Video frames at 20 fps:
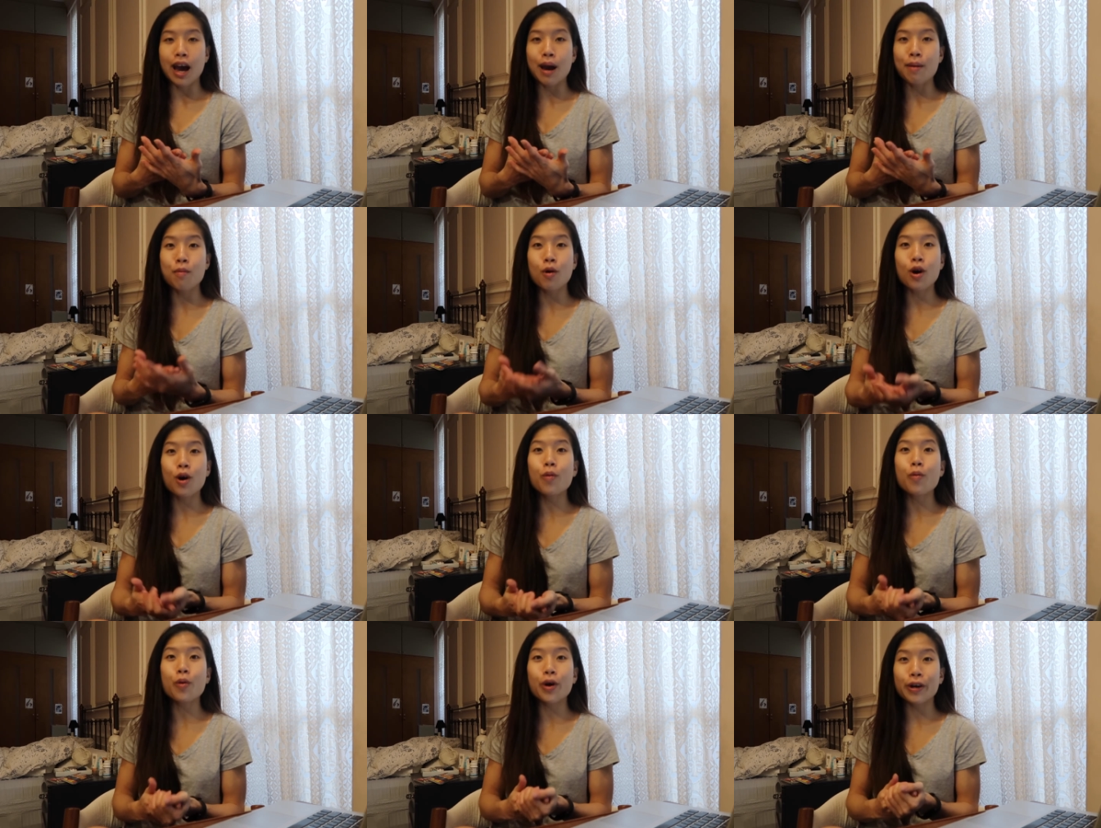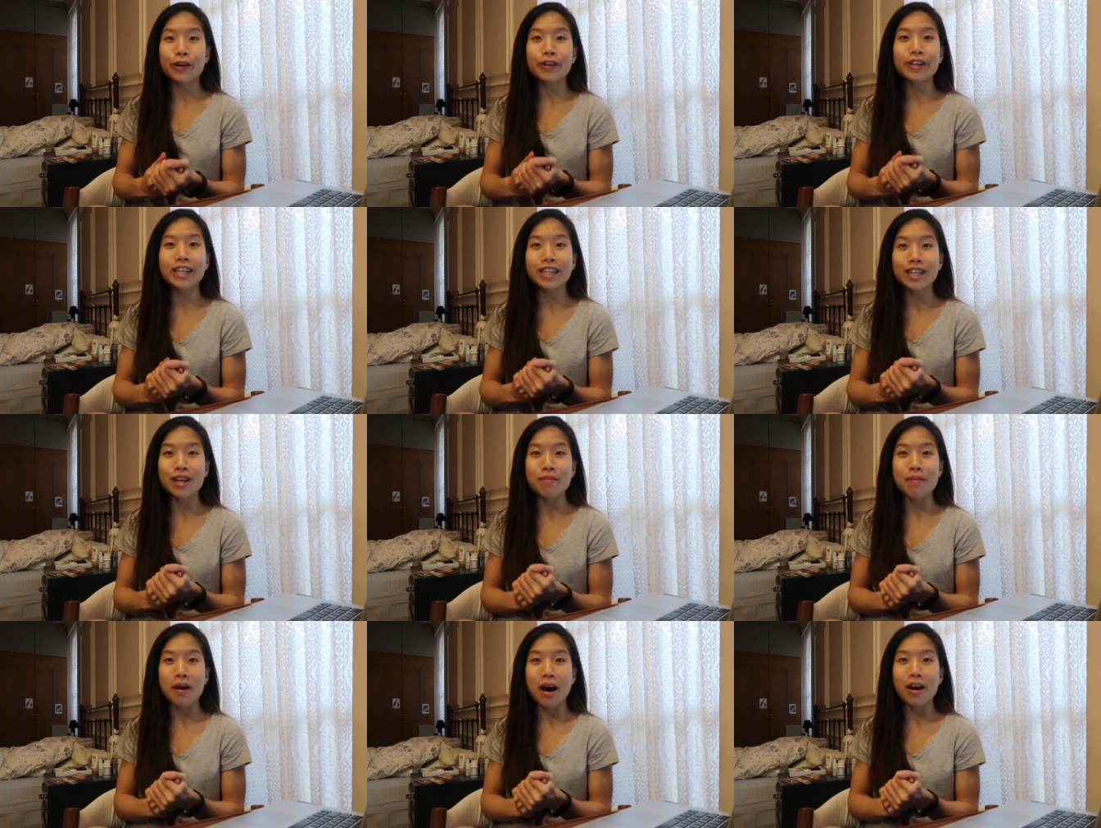I'm more
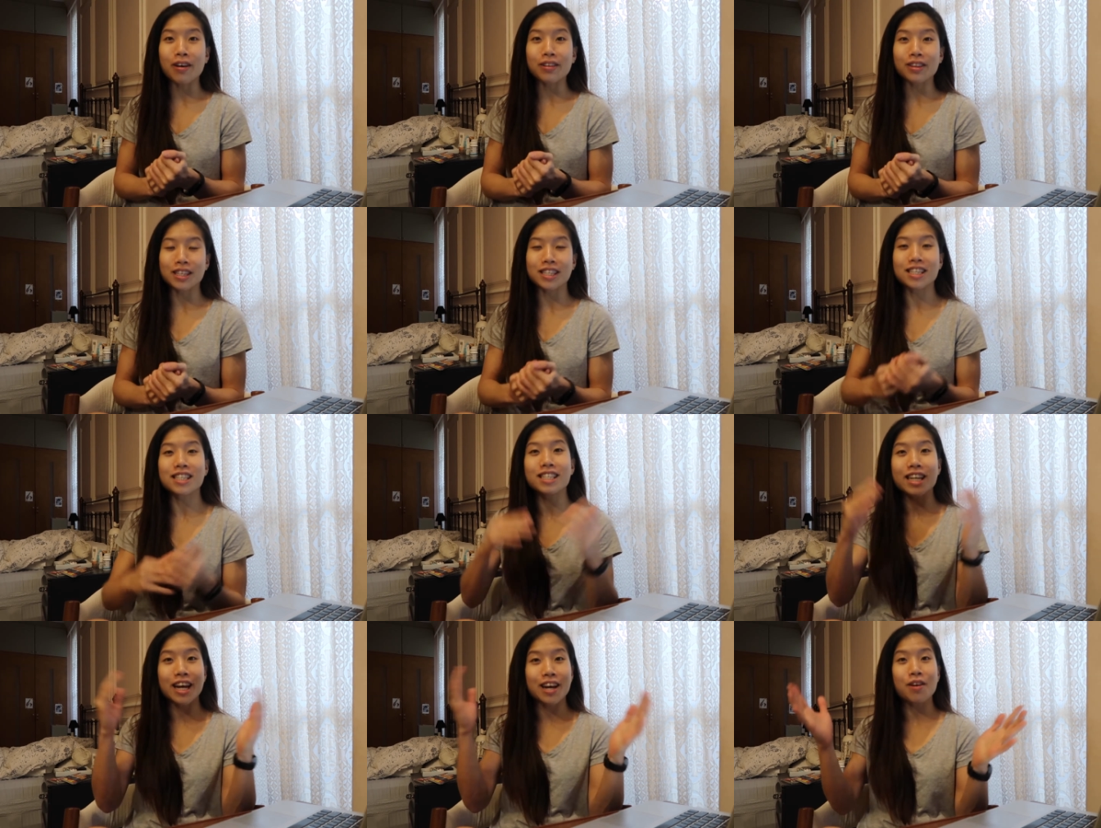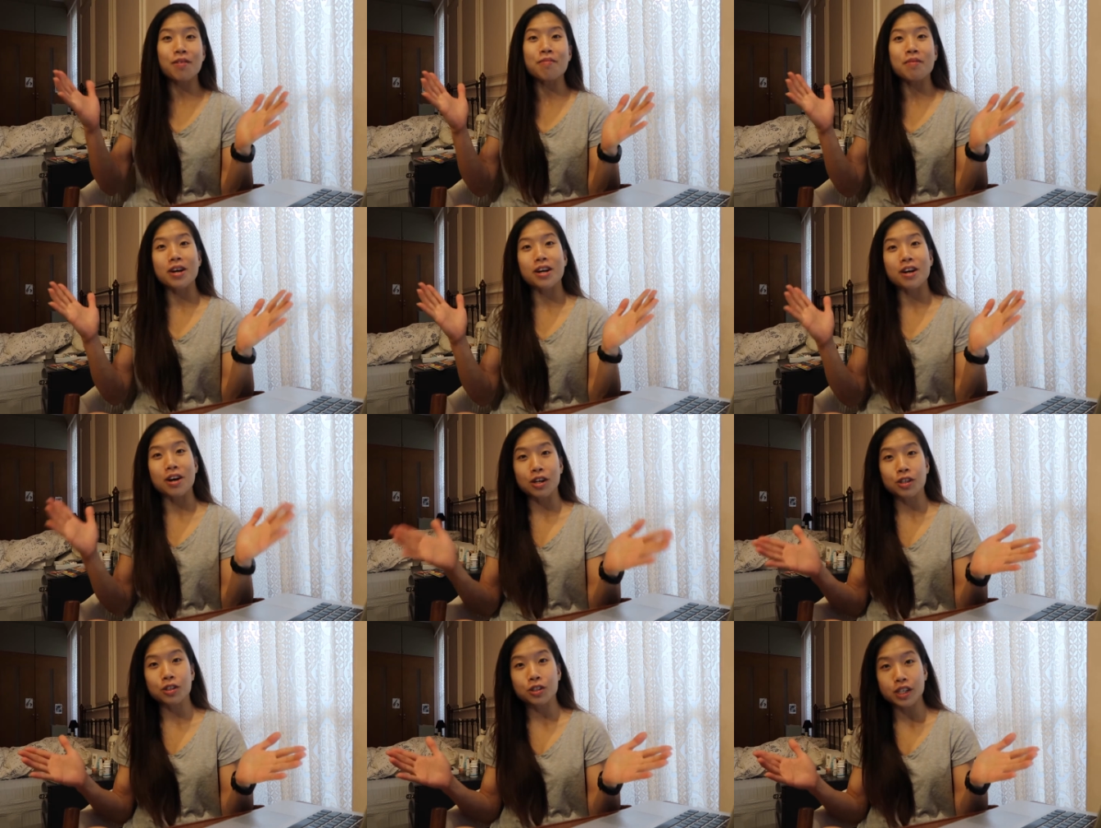worried about the state of my
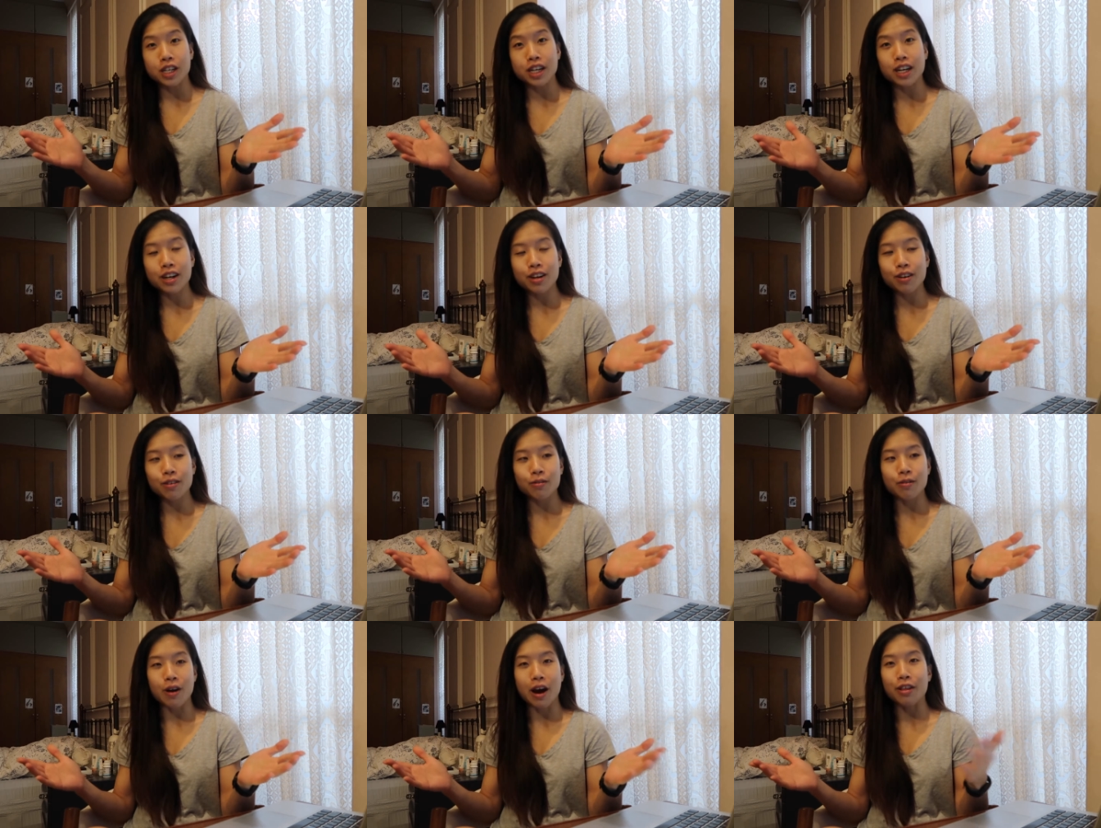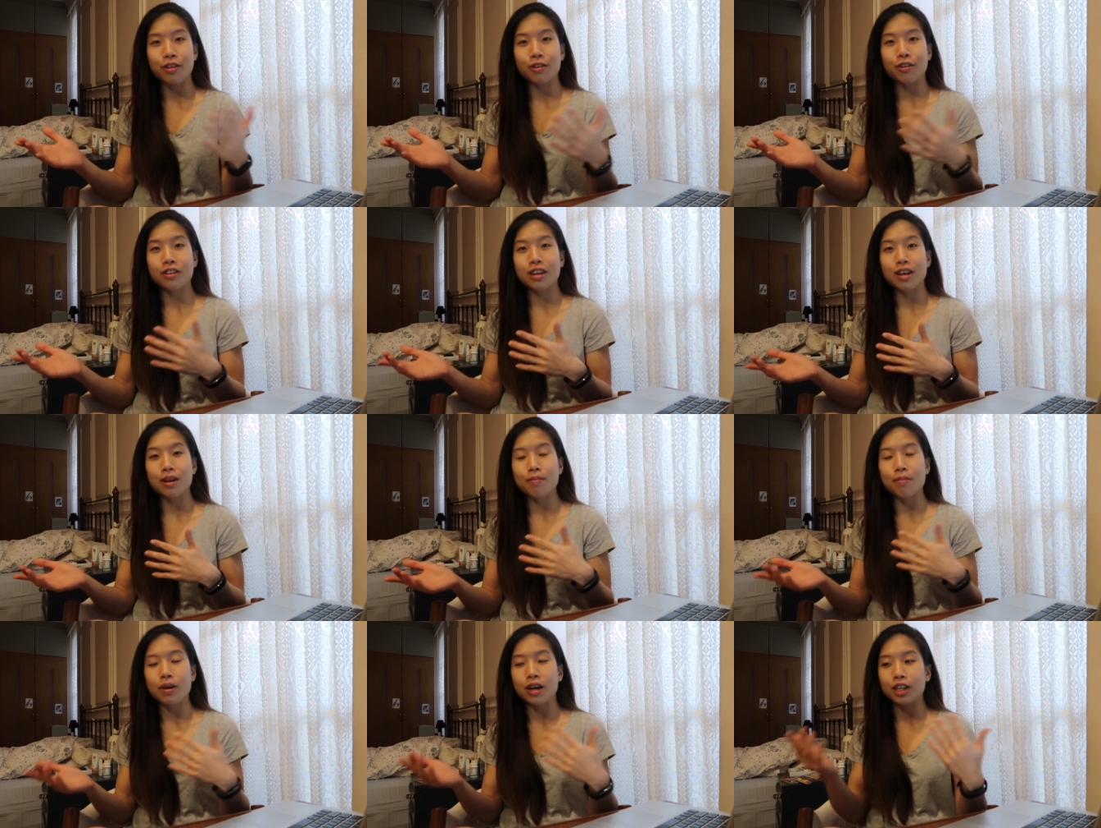country rather
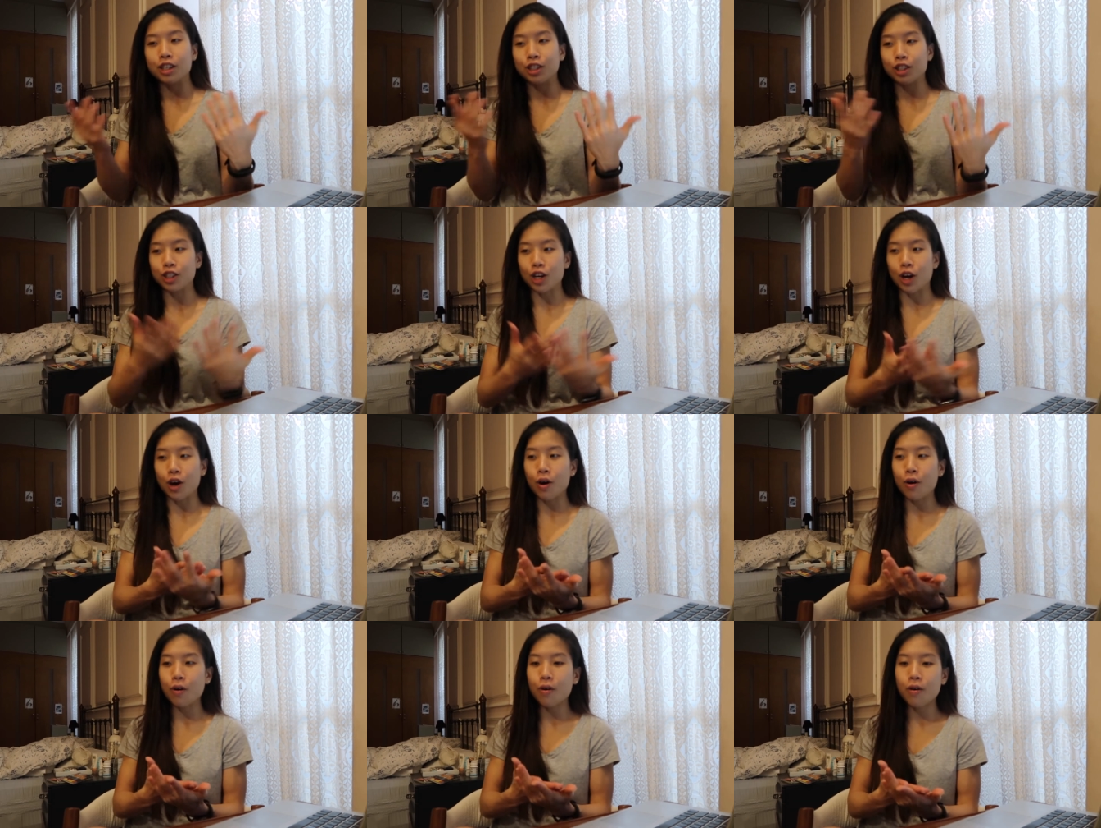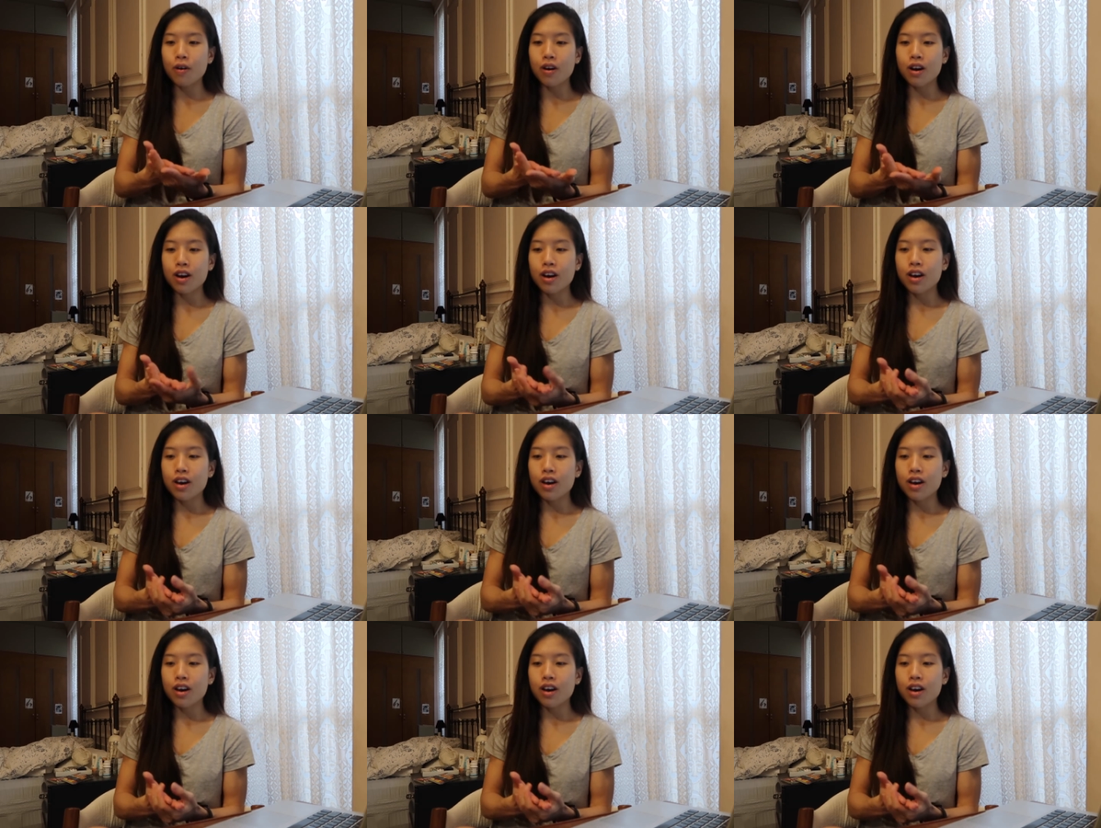than my show.